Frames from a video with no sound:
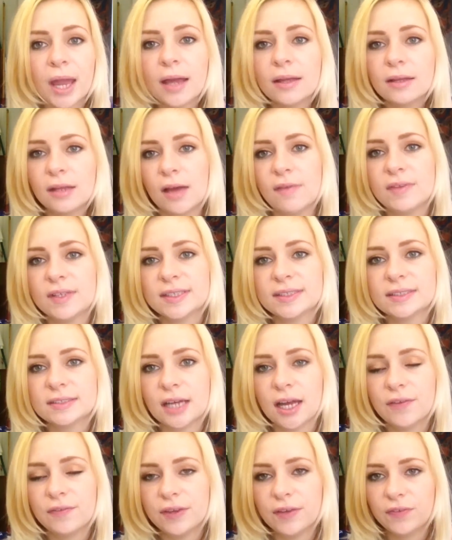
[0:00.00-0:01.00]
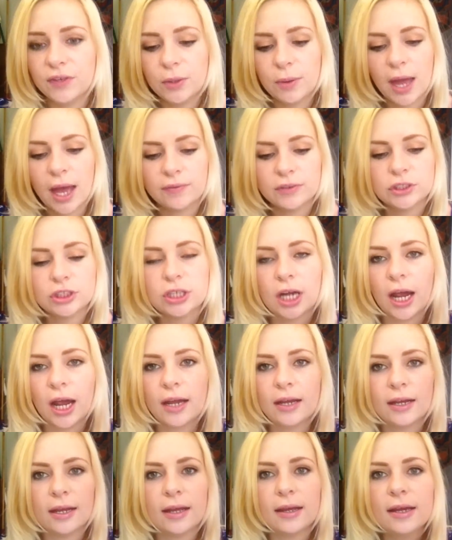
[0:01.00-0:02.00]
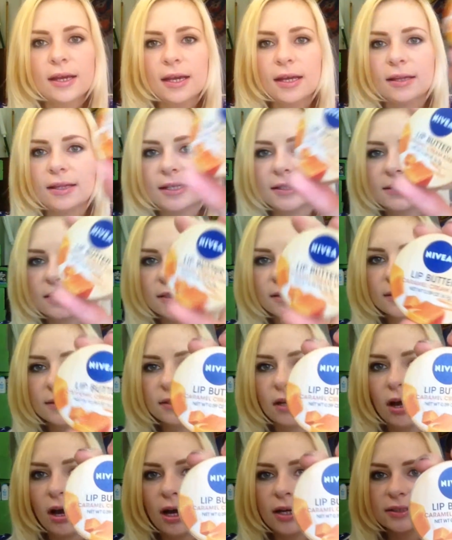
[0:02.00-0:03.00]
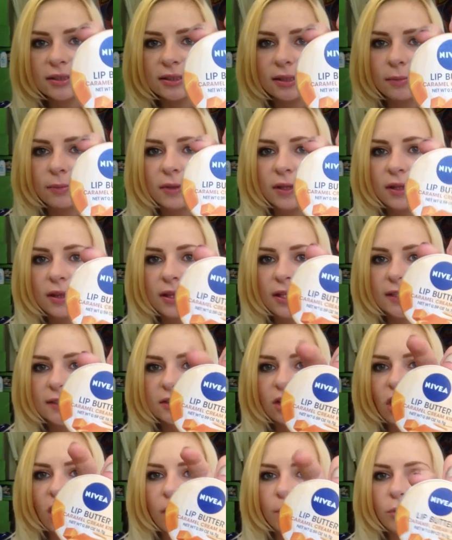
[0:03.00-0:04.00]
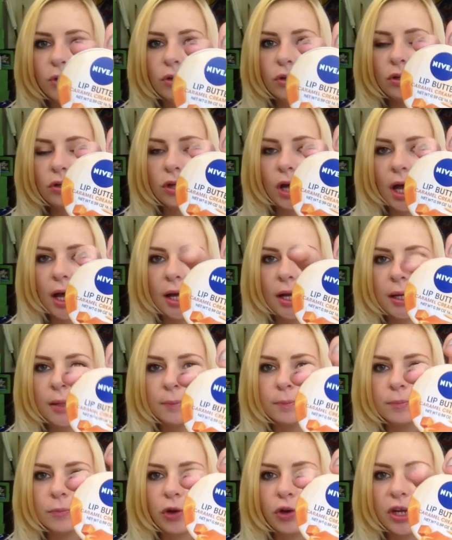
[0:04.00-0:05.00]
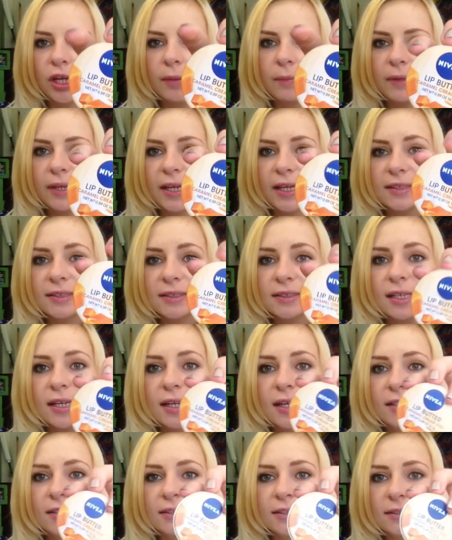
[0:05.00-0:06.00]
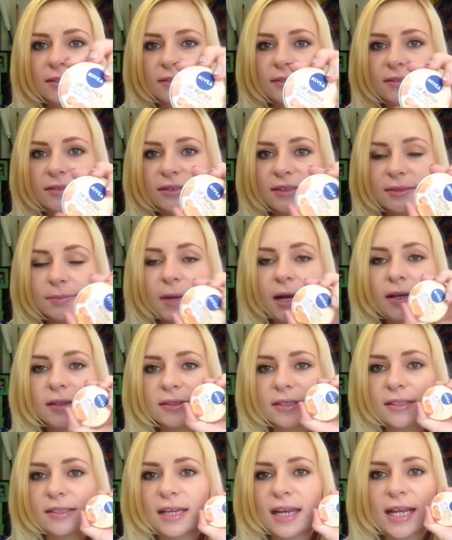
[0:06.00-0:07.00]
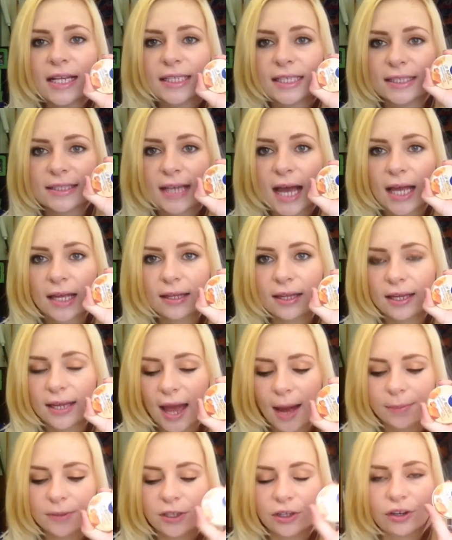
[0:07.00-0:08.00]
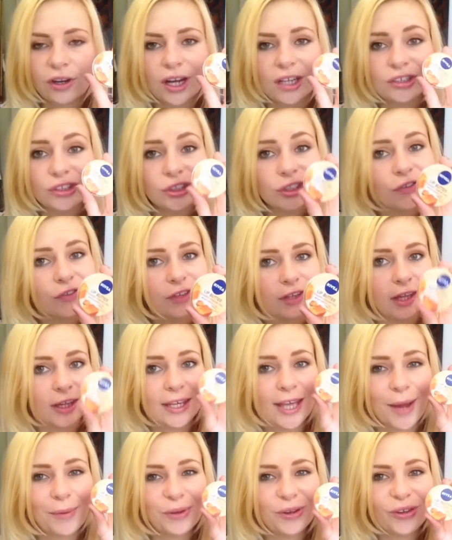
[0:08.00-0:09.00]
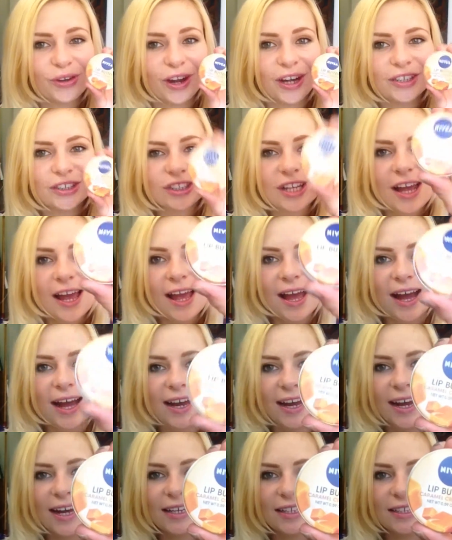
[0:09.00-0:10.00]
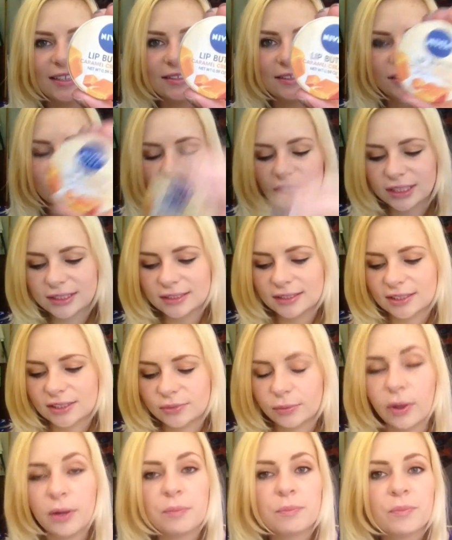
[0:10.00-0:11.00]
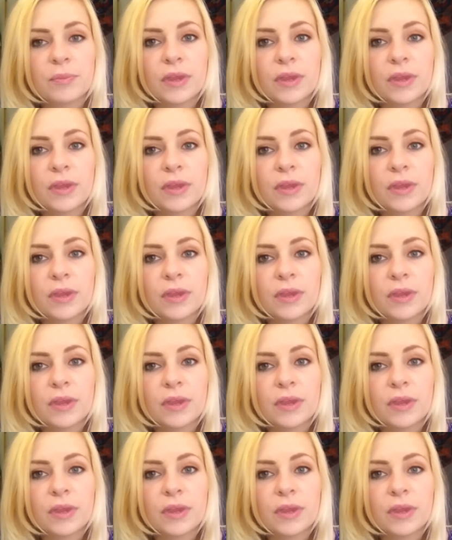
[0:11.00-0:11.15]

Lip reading: I love this stuff. If you haven't tried it, this is awesome. This caramel cream kiss smells and tastes exactly like Captain Crunch. So if you like Captain Crunch, I highly suggest this one.